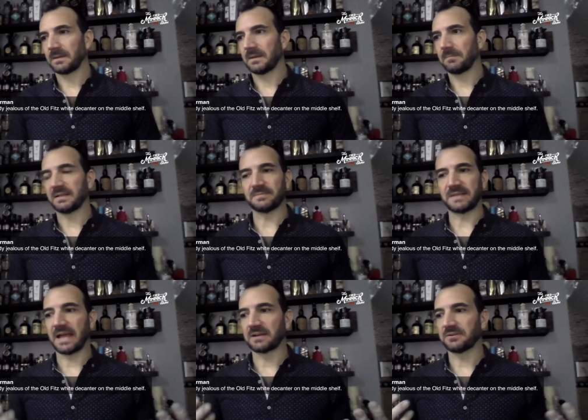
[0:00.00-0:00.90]
made some
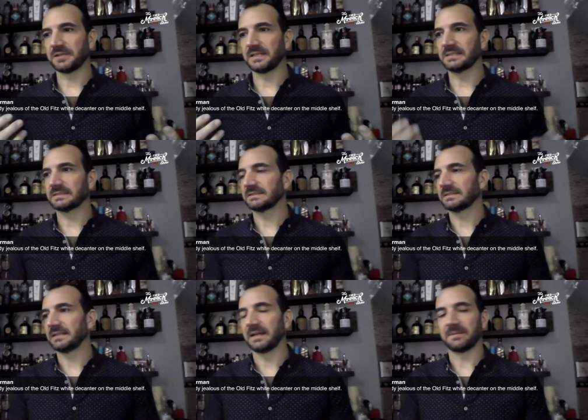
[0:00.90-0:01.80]

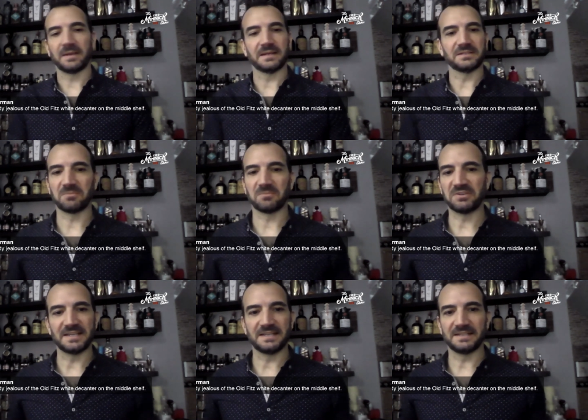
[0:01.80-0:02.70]
daiquiris, like made a gin
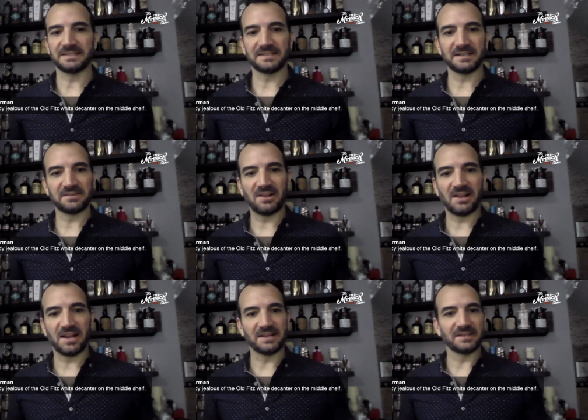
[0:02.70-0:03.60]
martini the other
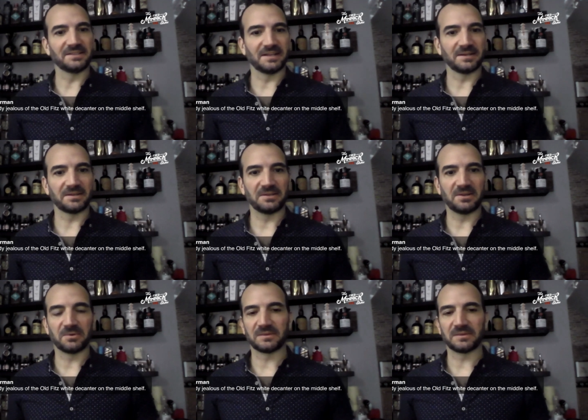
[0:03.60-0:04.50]
night, like, you
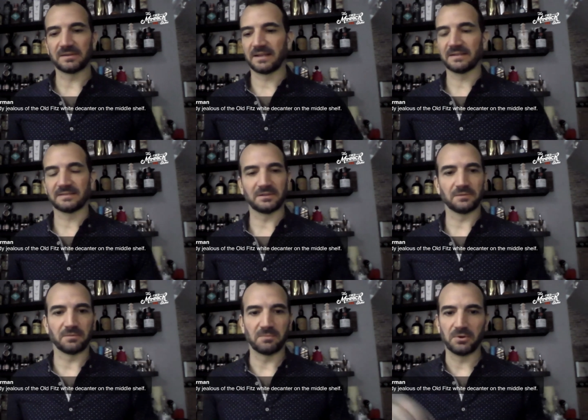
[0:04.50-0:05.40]
know, with a nice little
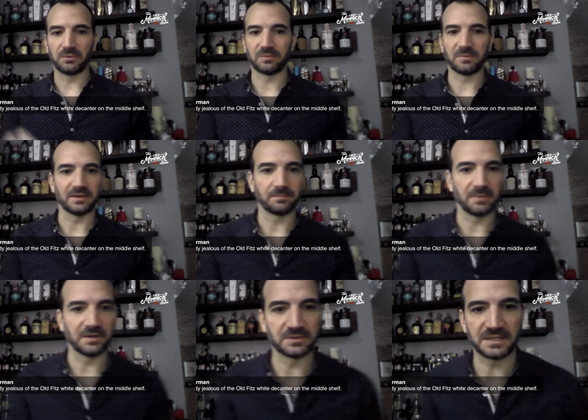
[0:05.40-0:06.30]
vermouth, some nice
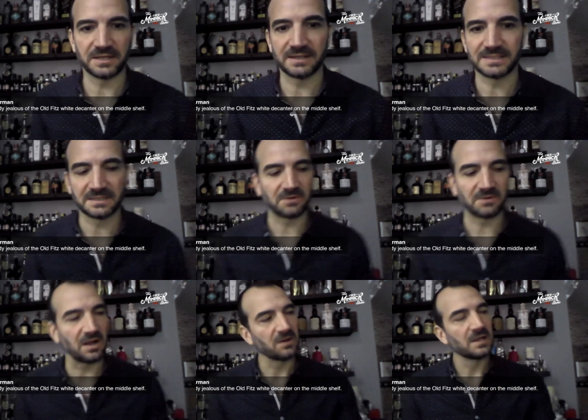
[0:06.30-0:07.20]
bitters that you had sitting
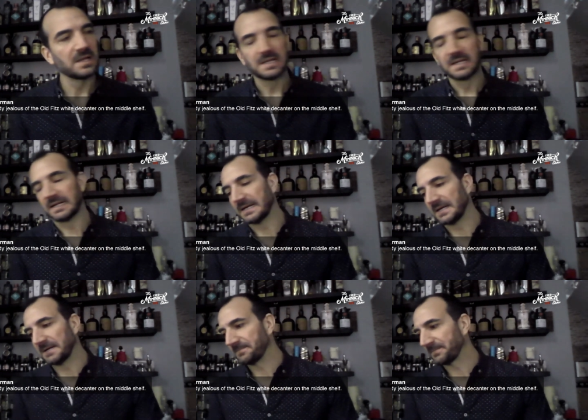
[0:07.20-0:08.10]
around.
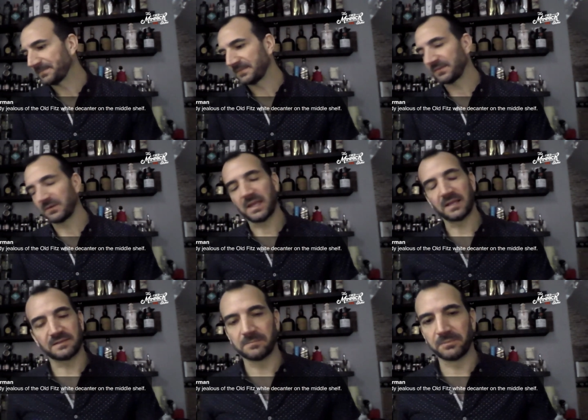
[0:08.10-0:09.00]
So yeah,
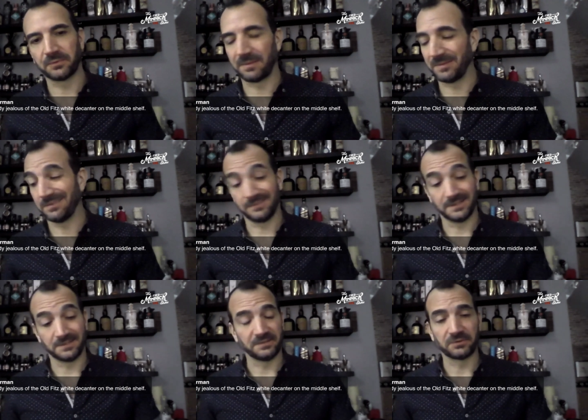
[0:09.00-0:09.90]
it's simple. I mean,
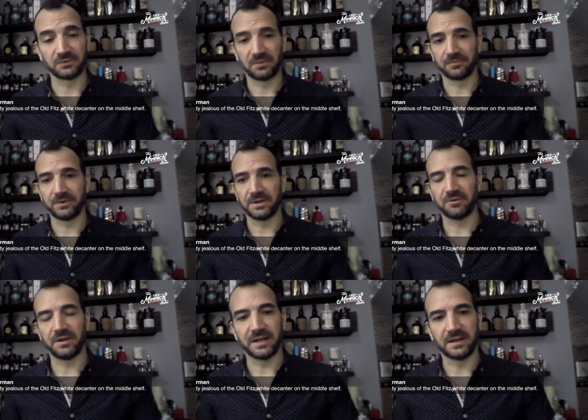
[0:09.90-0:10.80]
literally, those are all
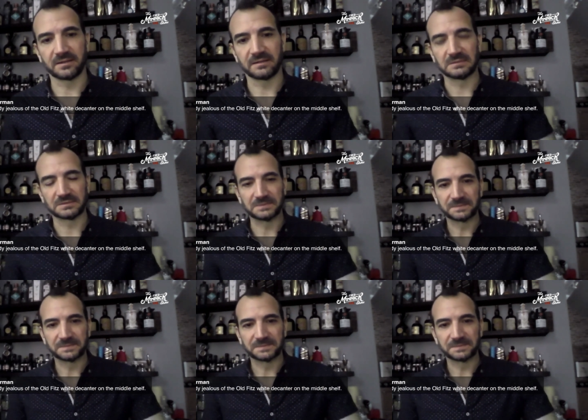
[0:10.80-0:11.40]
3-ingredient cocktails. So.